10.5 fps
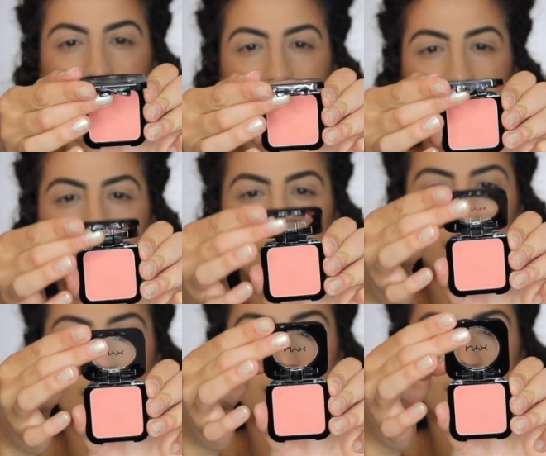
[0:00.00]
the
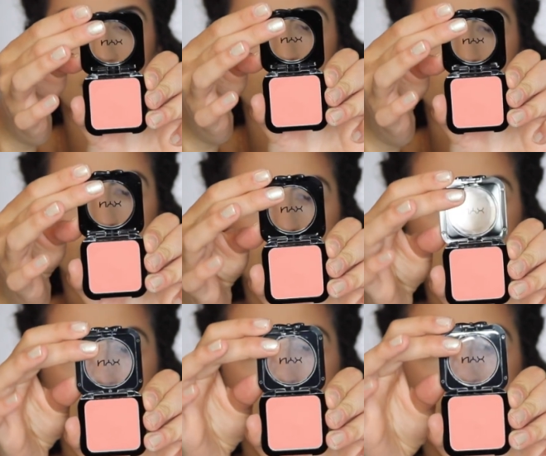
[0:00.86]
NYX
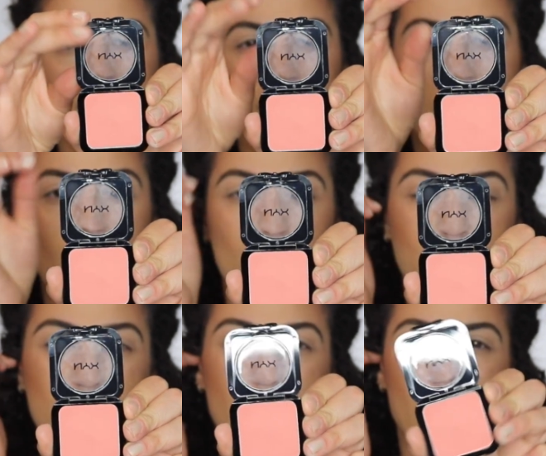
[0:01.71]
Pink The
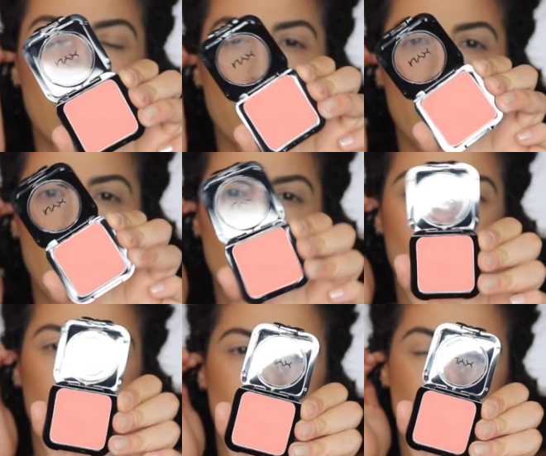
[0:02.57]
Town
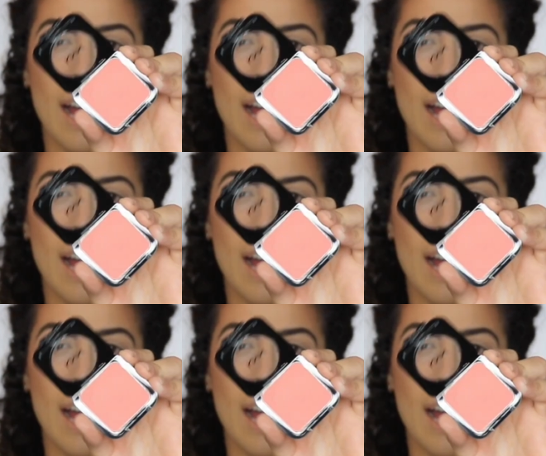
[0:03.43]
blush.